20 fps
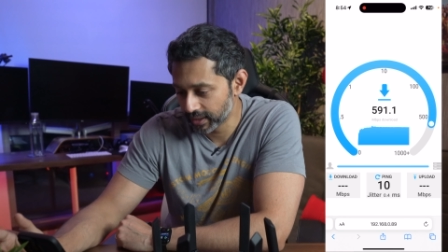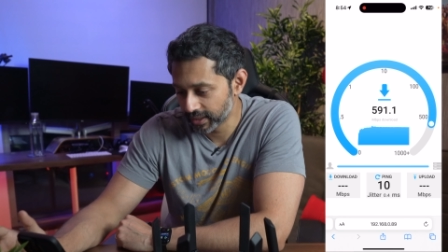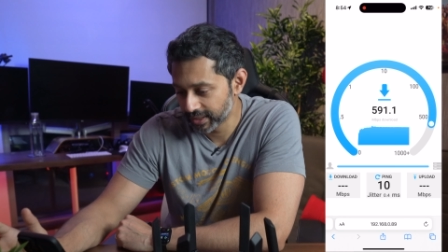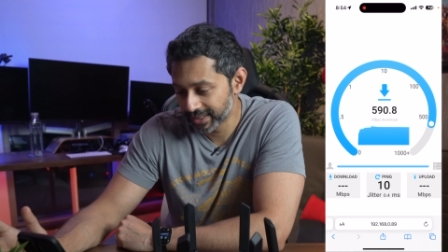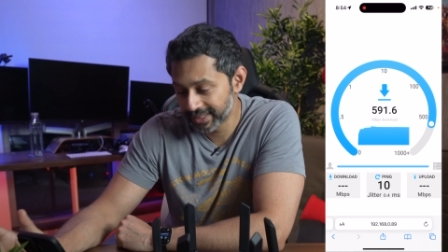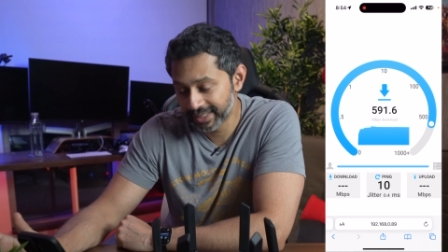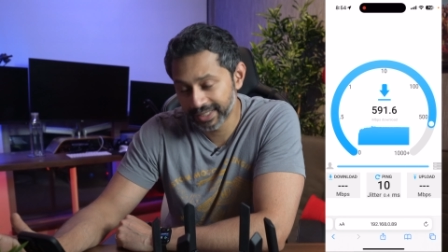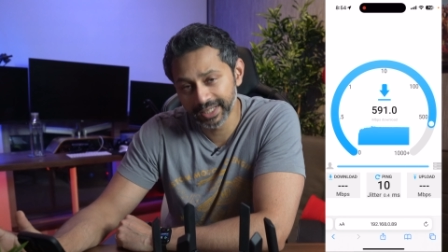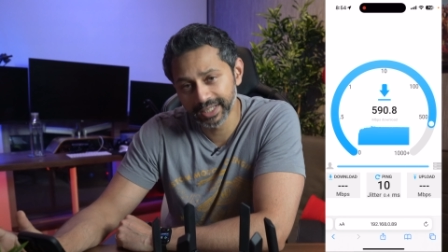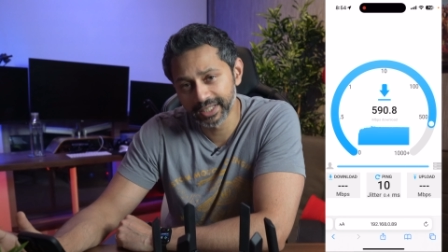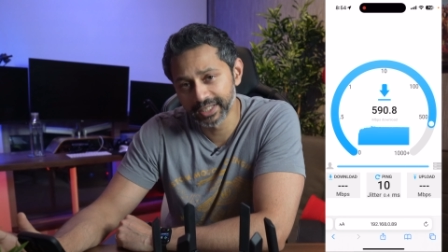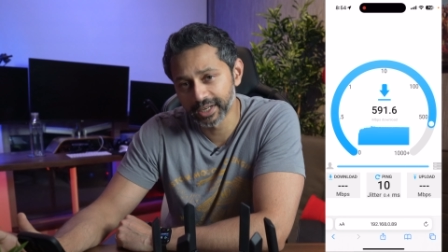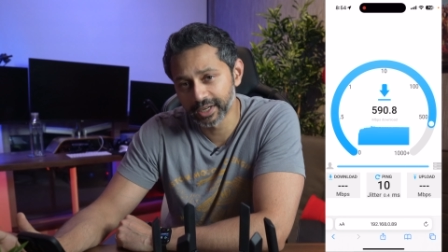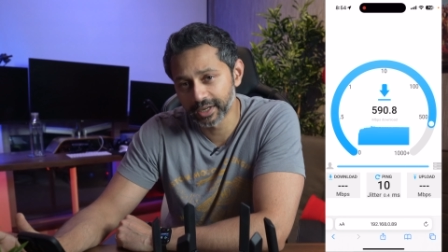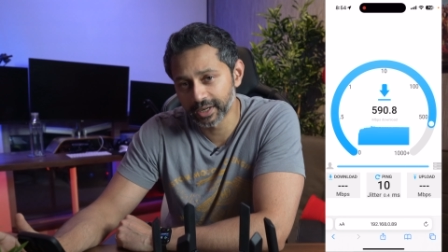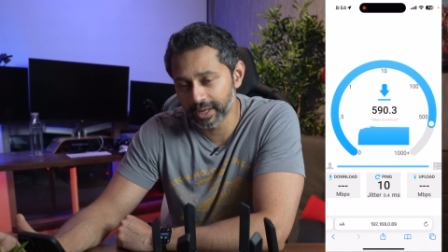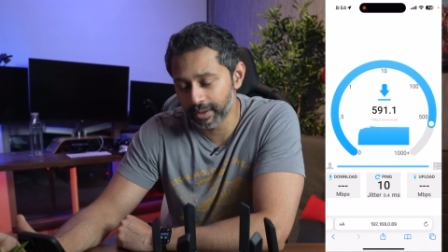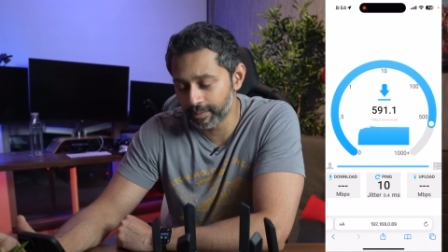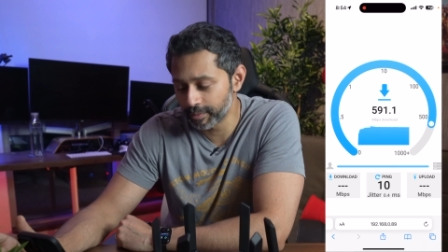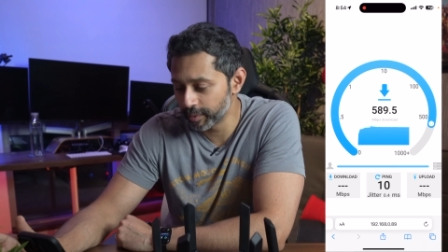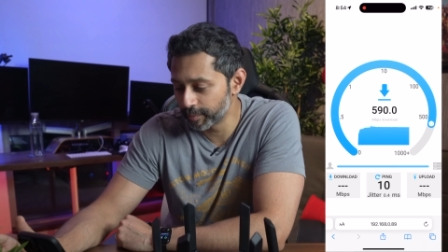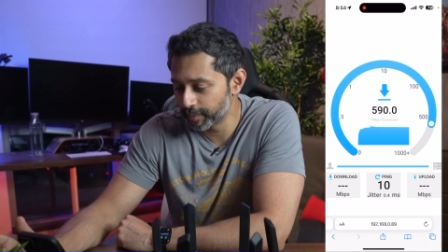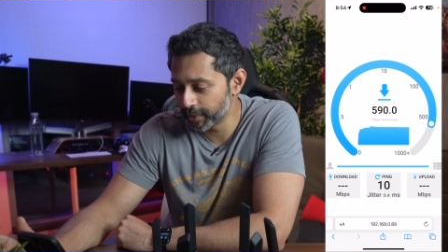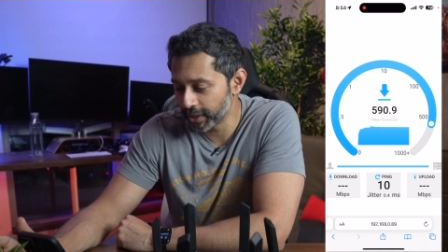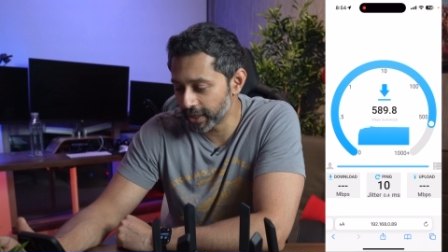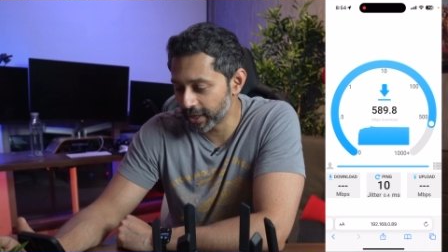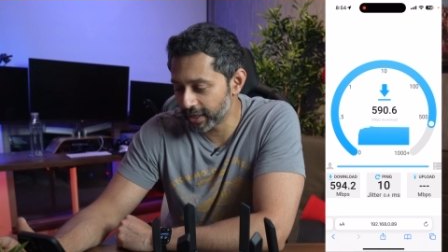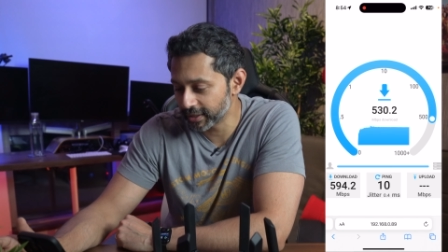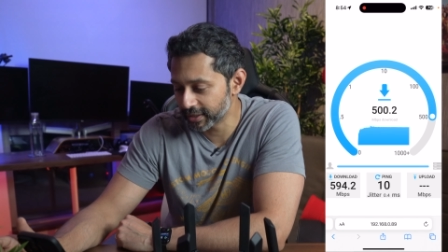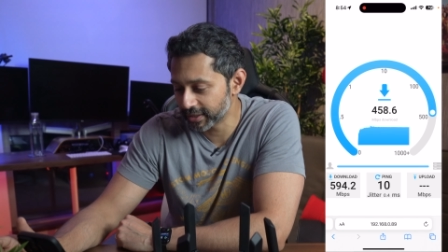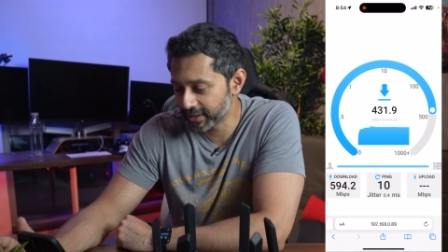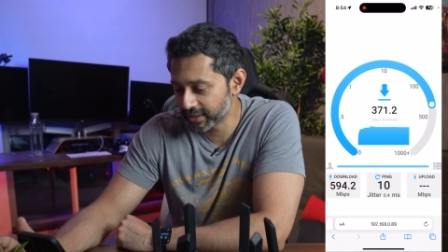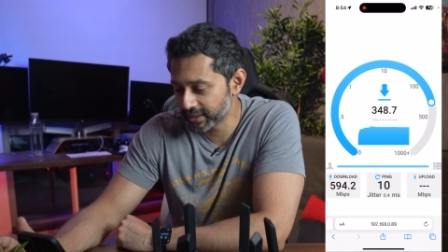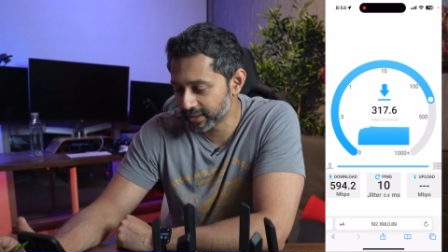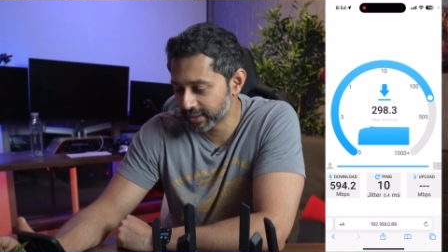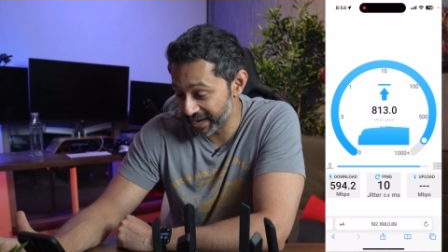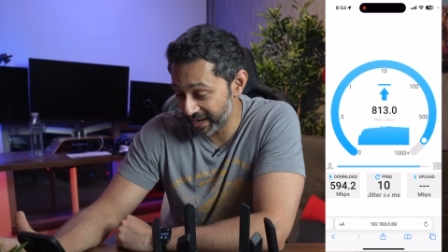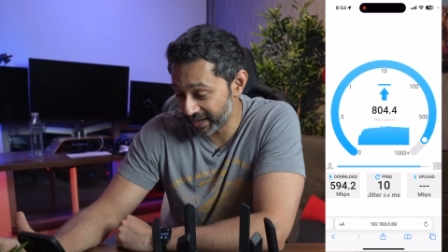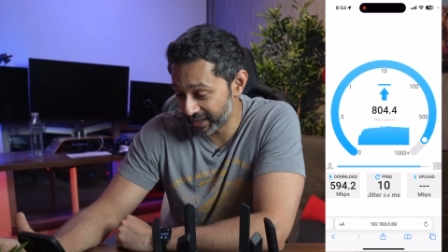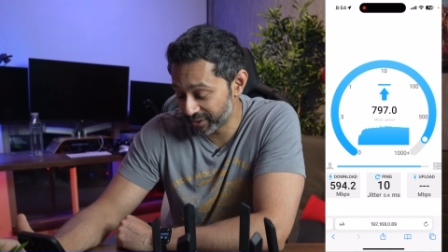six hundred M B P
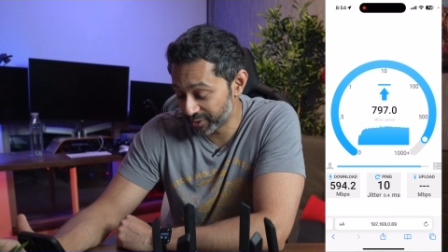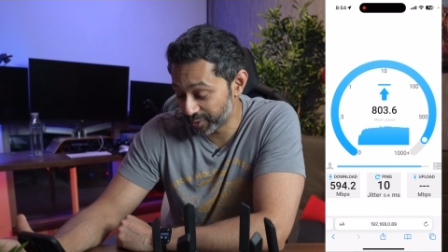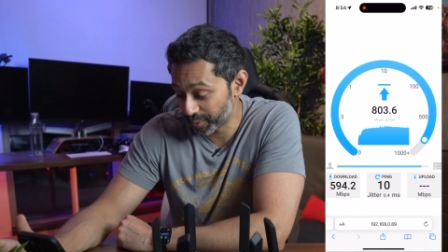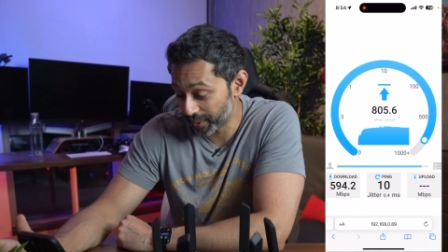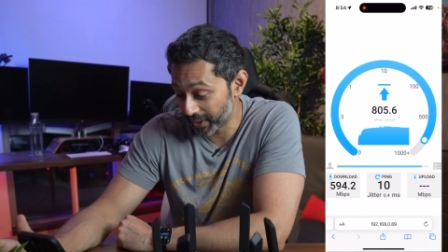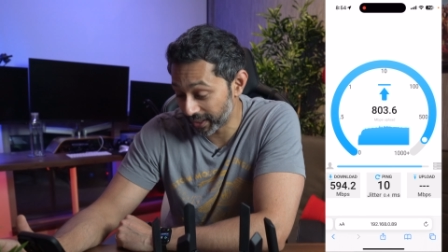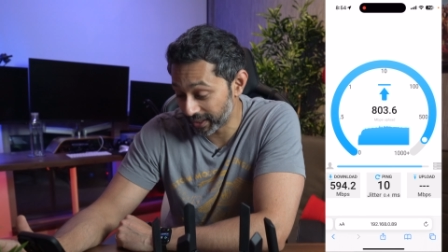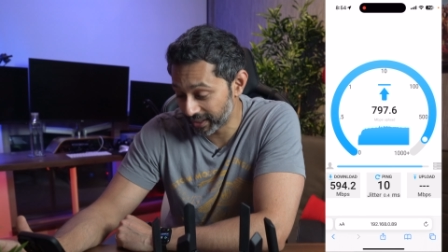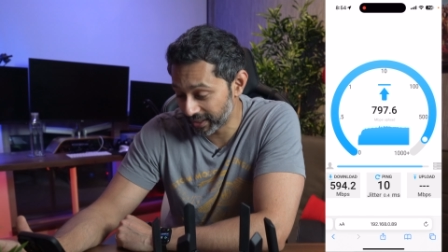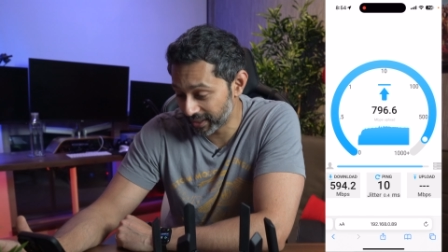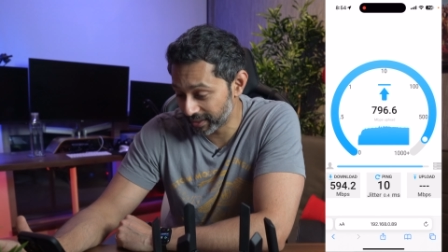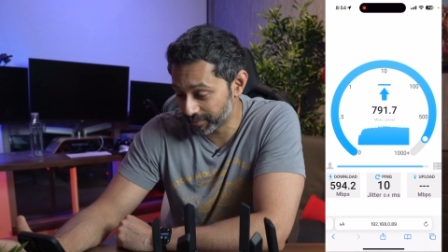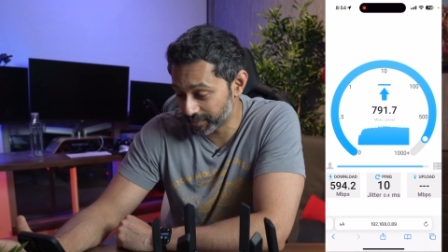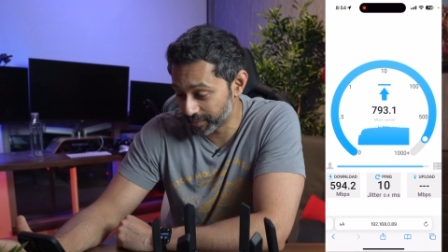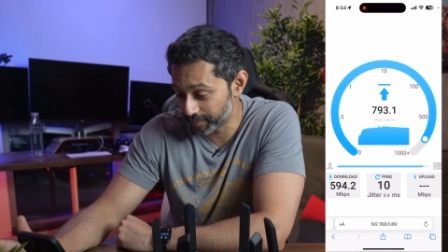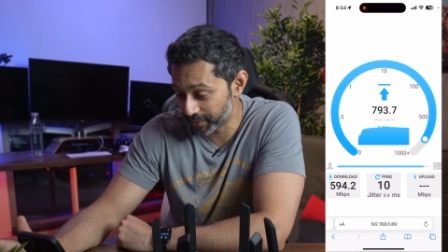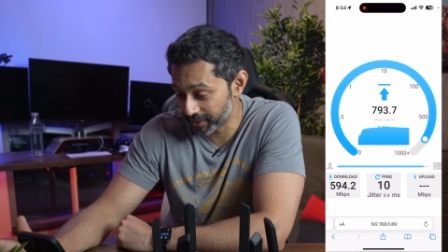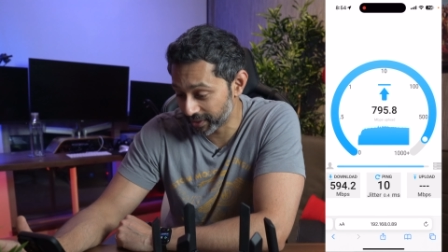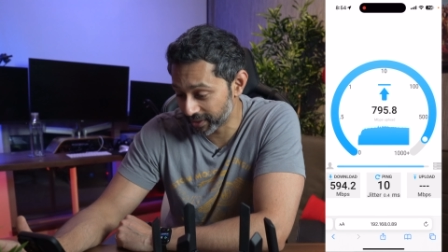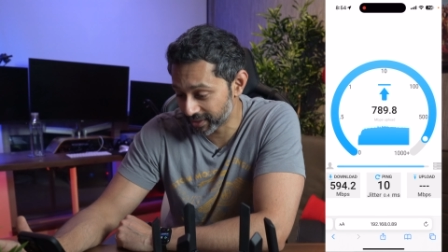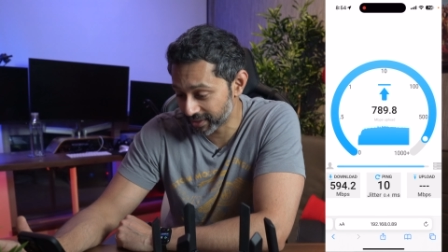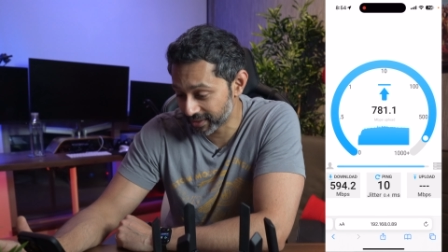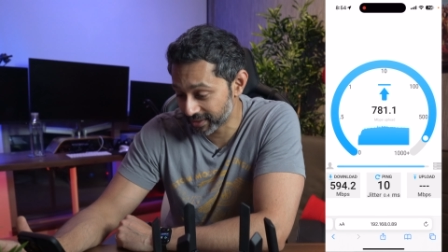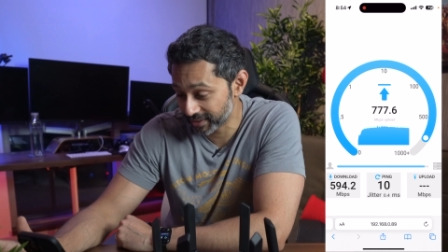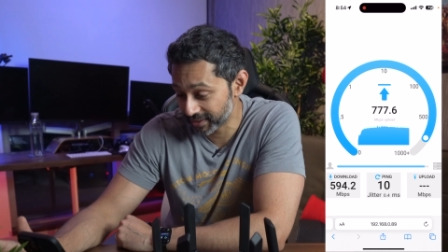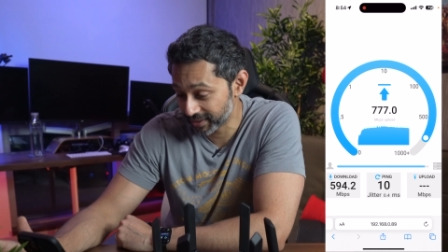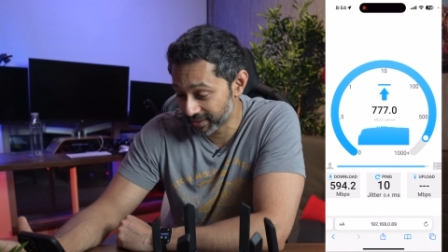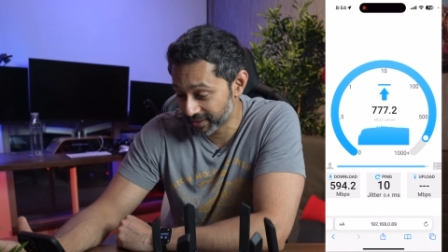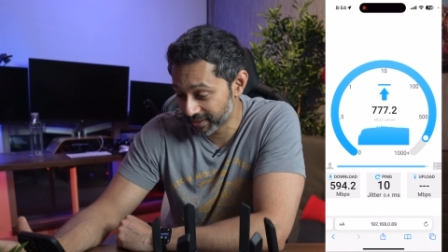S, eight twenty M B P S